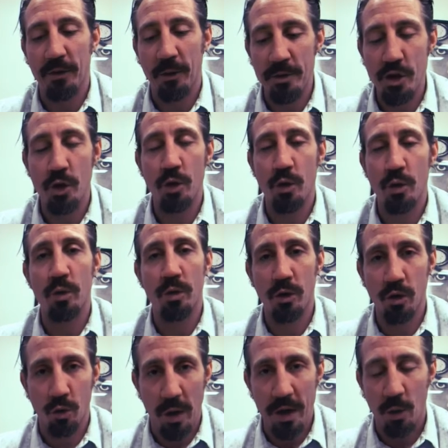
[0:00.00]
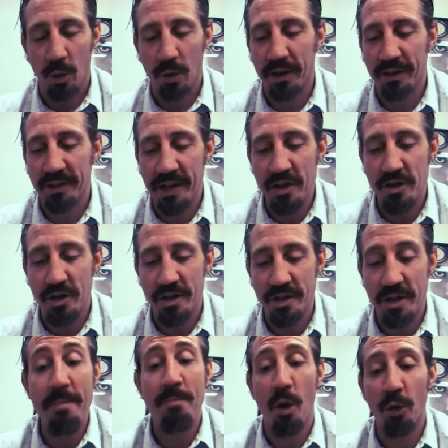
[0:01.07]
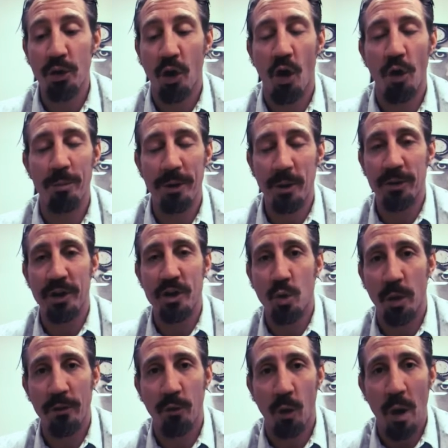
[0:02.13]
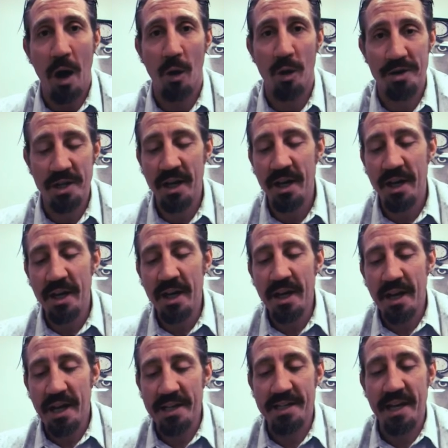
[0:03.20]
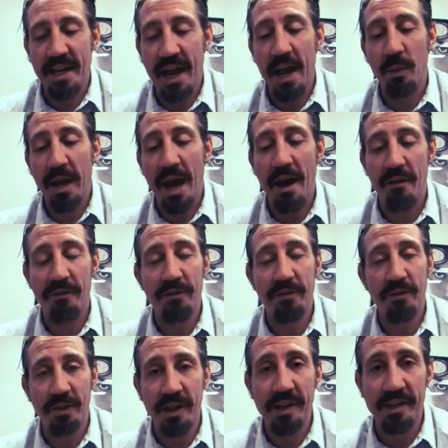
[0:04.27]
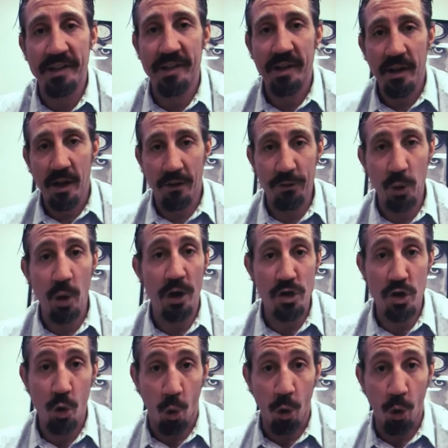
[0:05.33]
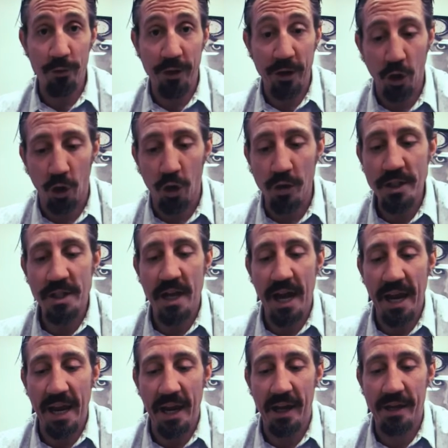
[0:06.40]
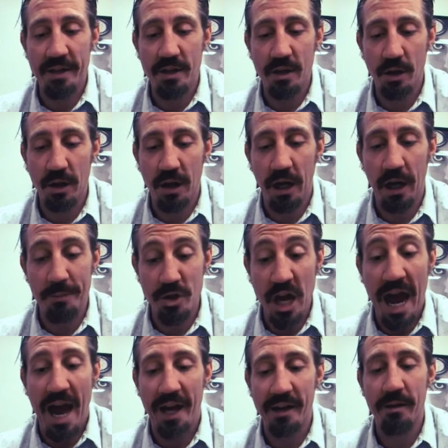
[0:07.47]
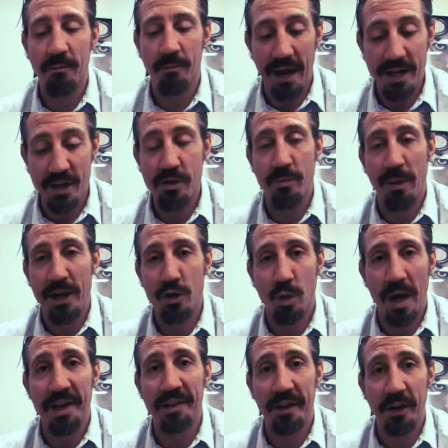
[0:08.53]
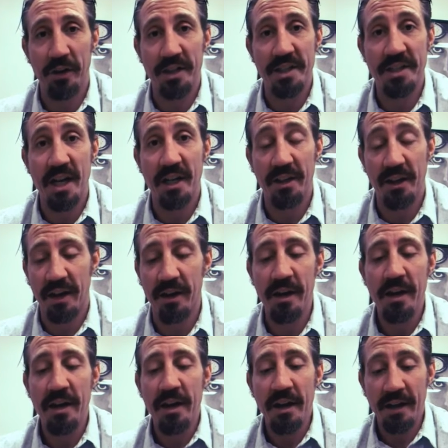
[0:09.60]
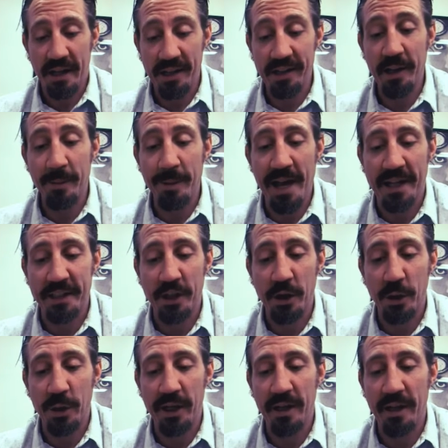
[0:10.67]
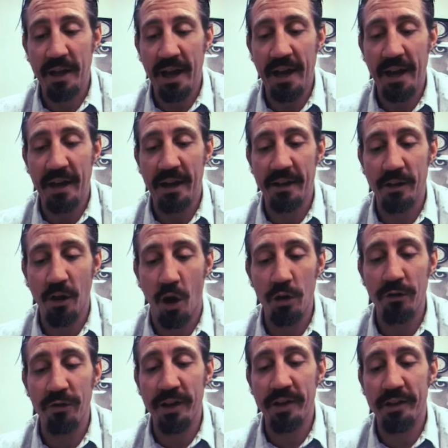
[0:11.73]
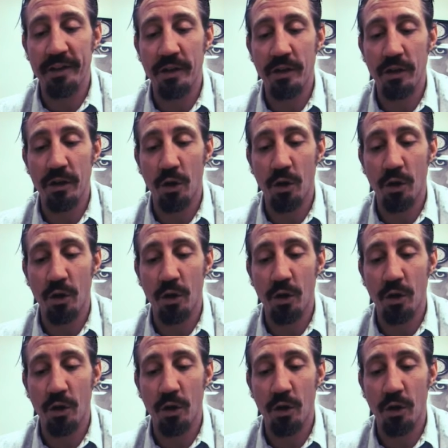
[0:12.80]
from two great organizations. They both called me within 24 hours and said, "Hey, we have a few hundred orphan girls, and Chad, my translator, is stuck there. He's going to be executed, and all of these